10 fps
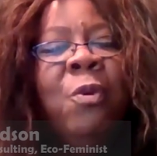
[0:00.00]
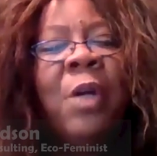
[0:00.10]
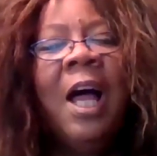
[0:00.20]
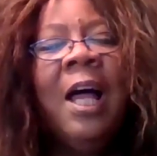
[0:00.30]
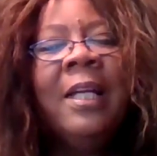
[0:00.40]

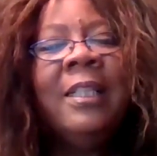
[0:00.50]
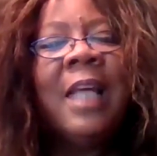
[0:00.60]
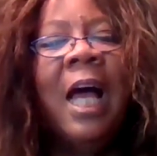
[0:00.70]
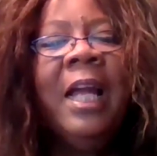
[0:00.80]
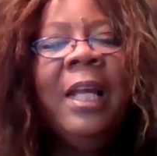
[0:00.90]
And you
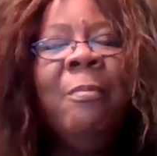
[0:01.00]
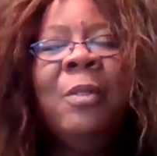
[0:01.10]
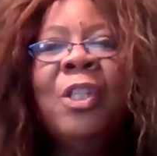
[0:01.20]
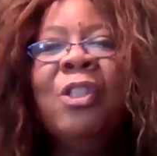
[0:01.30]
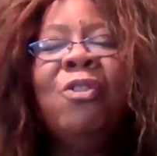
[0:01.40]
guys, I
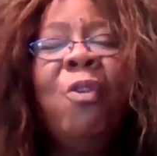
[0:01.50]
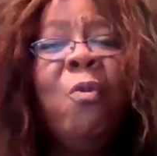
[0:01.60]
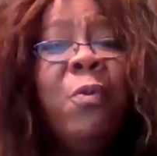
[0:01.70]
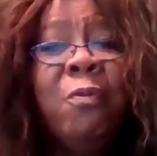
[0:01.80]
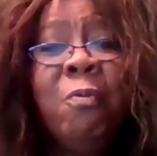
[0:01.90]
am
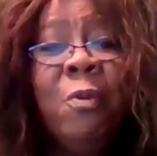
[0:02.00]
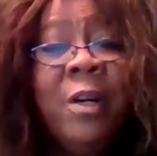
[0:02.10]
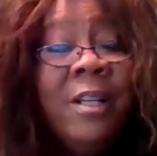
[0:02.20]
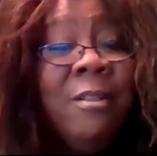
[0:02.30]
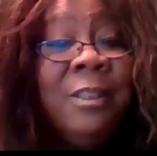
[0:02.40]
just so
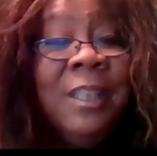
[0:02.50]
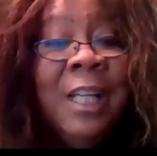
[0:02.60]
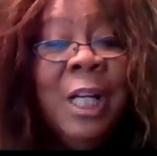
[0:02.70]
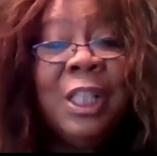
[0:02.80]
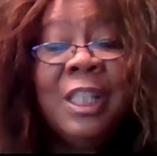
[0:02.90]

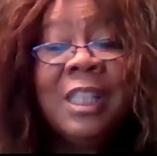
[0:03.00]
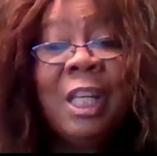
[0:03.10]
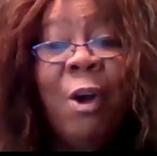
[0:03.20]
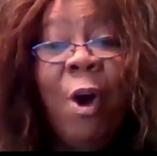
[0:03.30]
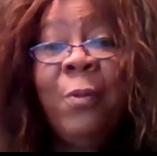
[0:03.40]
thrilled to
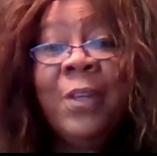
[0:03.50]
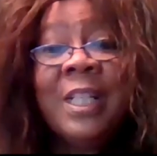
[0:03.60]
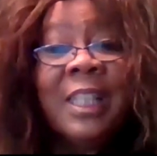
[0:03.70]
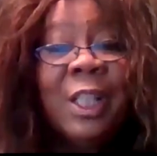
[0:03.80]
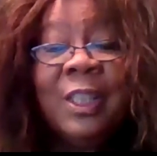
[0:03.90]
see all
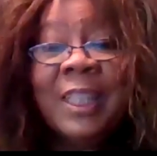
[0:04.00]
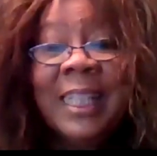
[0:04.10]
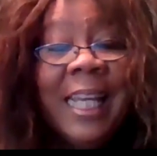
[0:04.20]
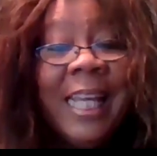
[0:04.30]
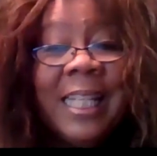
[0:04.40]
these little
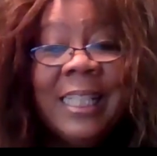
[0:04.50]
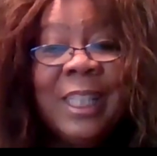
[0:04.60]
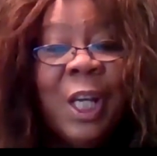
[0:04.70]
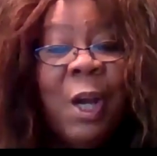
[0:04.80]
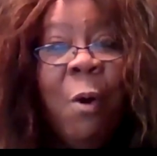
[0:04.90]

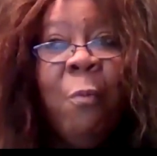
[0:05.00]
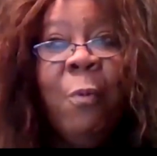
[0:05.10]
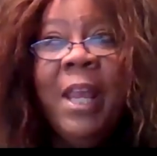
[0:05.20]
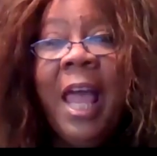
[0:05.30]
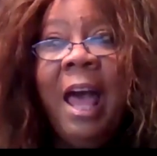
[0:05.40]
kids.
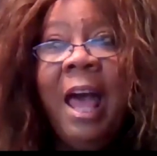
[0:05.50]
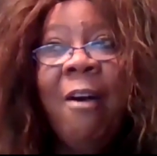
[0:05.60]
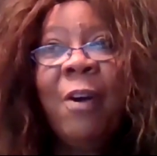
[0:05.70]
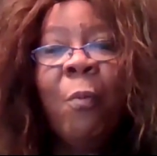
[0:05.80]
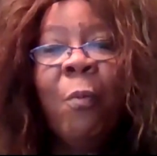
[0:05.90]
We
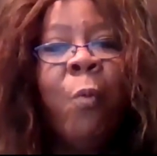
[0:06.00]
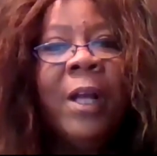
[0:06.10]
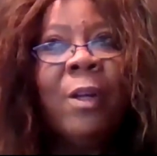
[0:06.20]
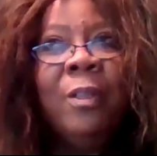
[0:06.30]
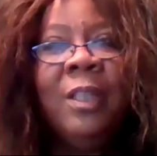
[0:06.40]
have a
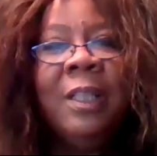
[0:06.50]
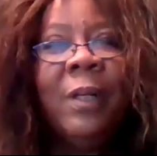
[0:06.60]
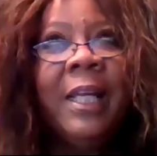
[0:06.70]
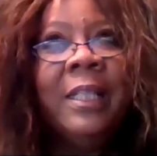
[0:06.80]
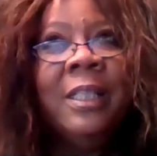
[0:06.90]

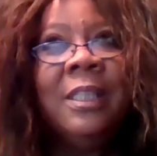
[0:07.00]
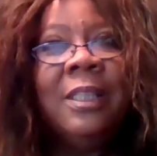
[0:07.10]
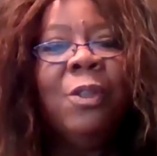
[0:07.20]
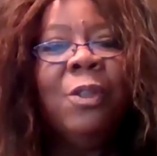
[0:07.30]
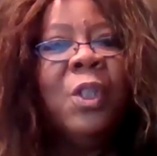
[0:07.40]
wiggle
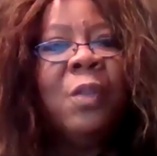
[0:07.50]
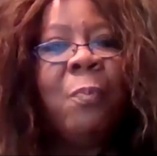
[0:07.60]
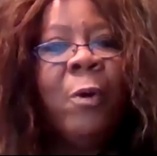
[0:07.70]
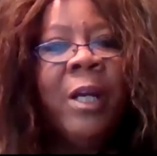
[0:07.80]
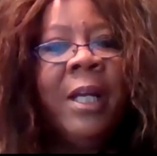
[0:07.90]
into
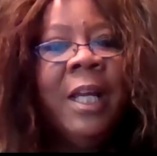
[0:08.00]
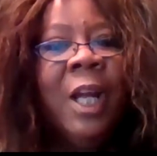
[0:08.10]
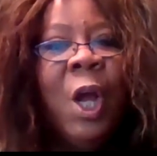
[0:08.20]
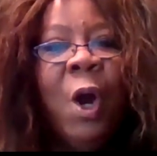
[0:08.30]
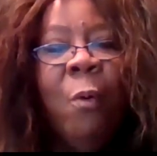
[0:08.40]

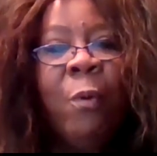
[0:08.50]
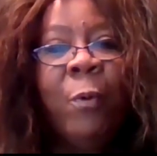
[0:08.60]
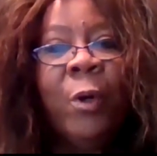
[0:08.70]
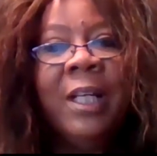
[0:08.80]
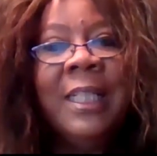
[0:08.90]
spring
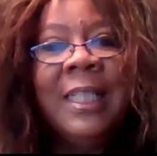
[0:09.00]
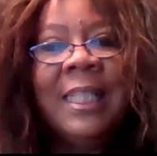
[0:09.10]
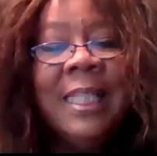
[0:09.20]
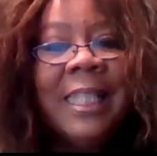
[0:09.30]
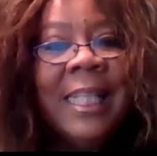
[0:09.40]
where we're going to
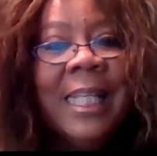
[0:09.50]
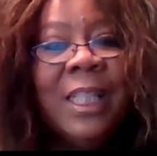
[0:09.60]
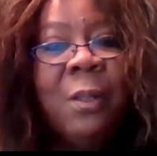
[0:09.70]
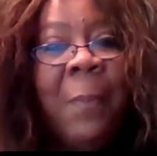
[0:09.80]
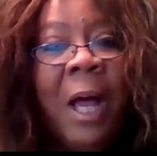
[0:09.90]
teach the
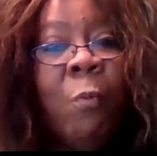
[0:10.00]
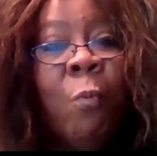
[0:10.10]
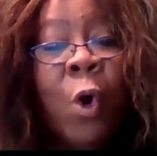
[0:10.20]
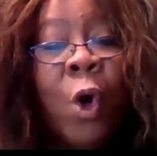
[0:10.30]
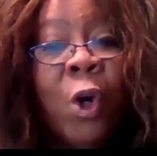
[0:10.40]
kids
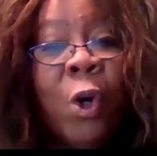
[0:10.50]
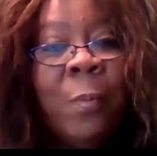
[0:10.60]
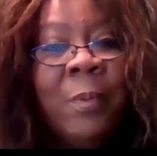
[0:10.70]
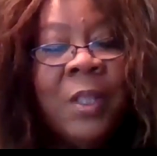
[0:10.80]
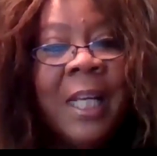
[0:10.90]
about
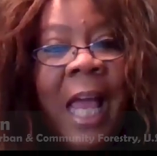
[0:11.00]
worms.